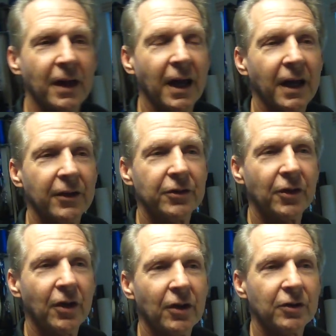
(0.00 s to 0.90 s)
and
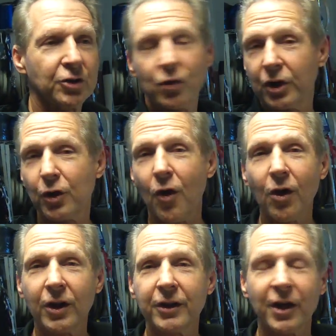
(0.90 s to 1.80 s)
you could
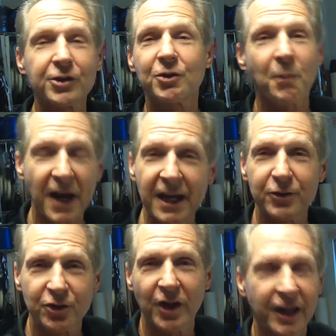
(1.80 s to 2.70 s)
call it a span
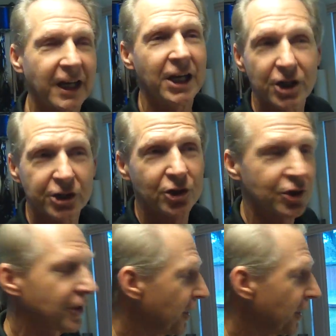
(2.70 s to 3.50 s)
set hitch.